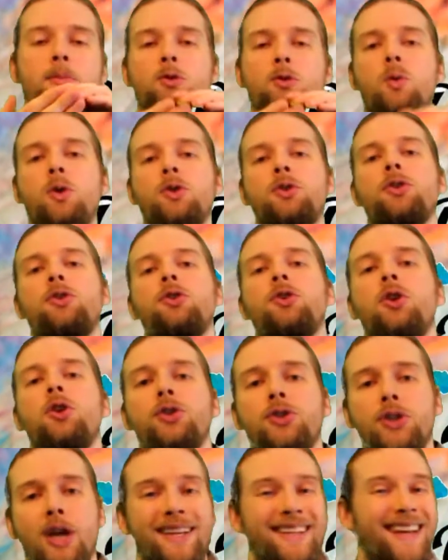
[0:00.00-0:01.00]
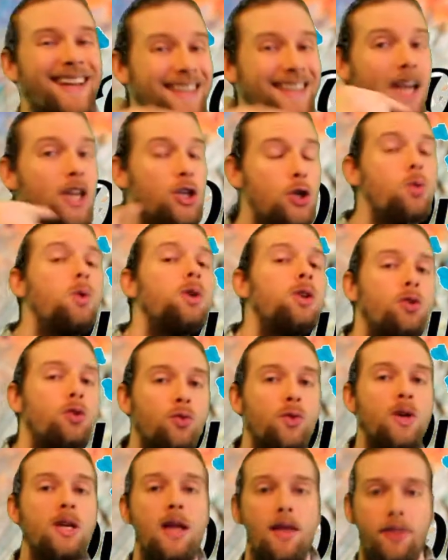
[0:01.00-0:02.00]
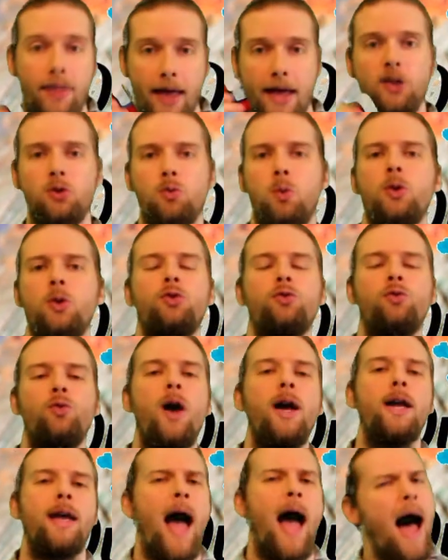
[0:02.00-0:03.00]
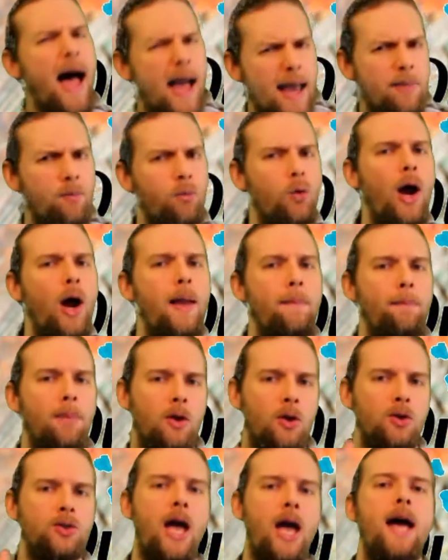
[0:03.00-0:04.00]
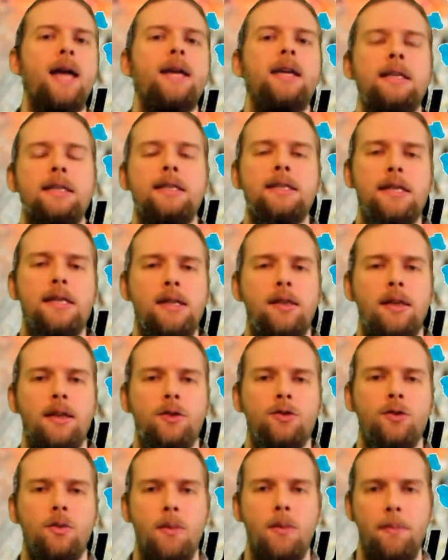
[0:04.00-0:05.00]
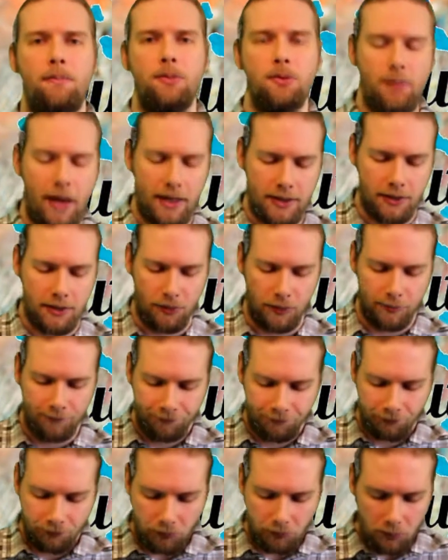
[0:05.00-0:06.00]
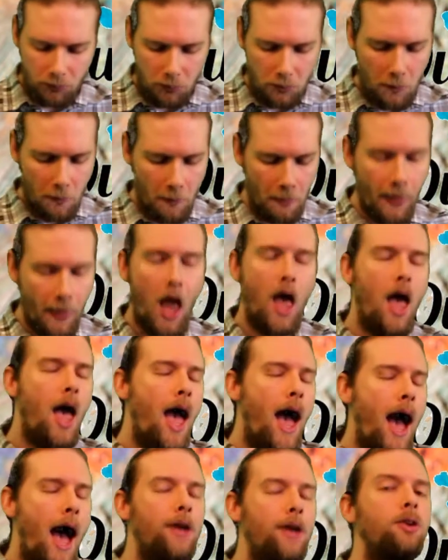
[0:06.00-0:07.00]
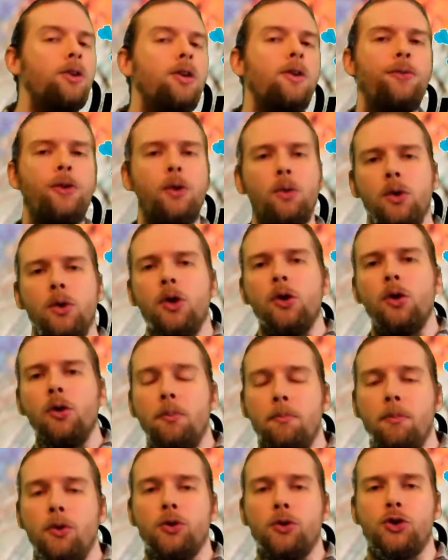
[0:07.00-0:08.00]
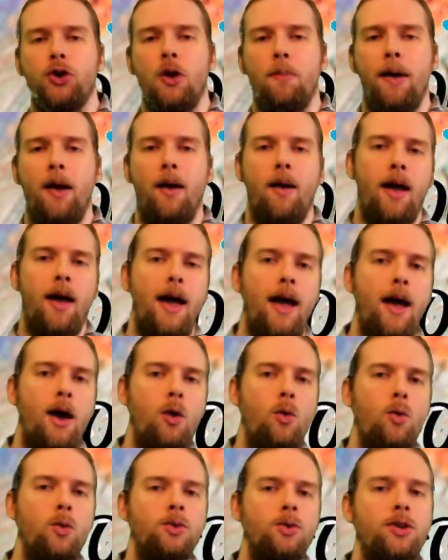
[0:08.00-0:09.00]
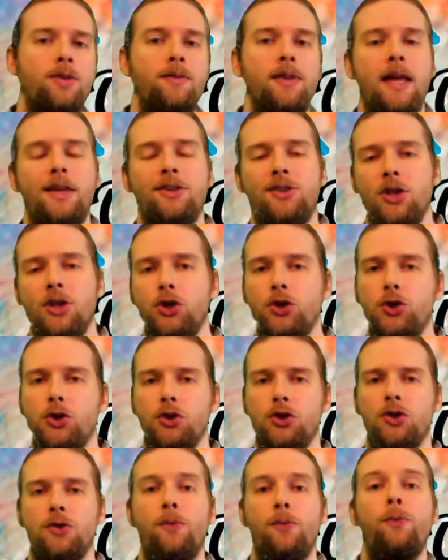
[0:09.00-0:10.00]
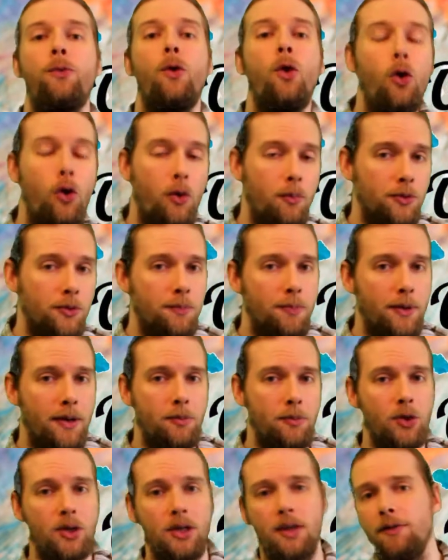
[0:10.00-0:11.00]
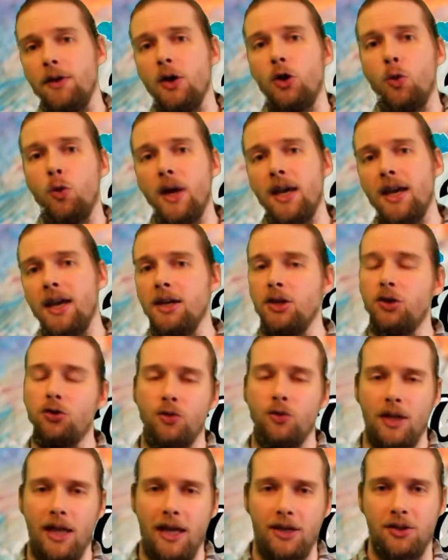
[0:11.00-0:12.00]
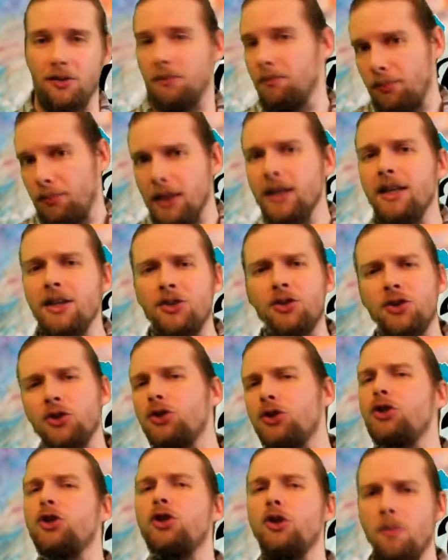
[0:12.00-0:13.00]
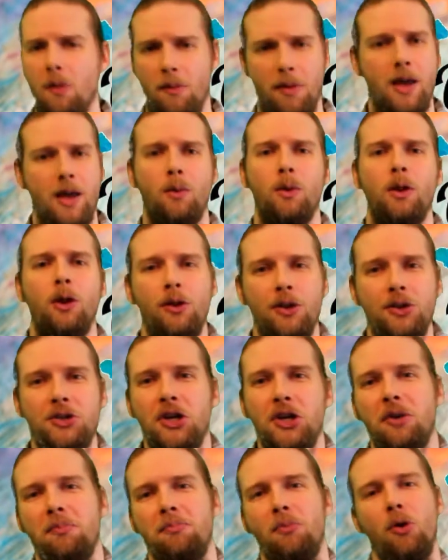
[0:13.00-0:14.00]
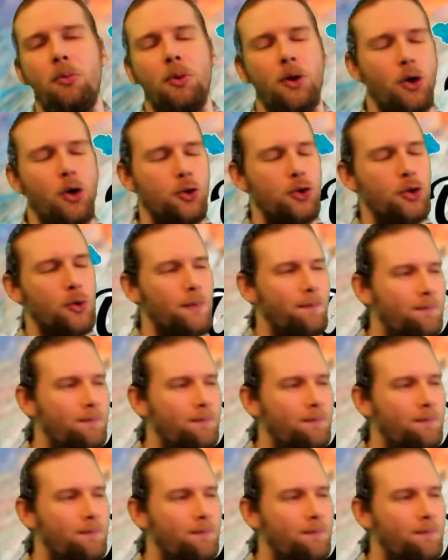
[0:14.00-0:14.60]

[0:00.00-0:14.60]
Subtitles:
as what's on your side. And yet you would agree that's what's right. I'm right because I can see things from my perspective. I don't know if you know much about how civilizations formed, but I'm going to give you a quick history lesson. Please just humour me, it will only take a moment or two.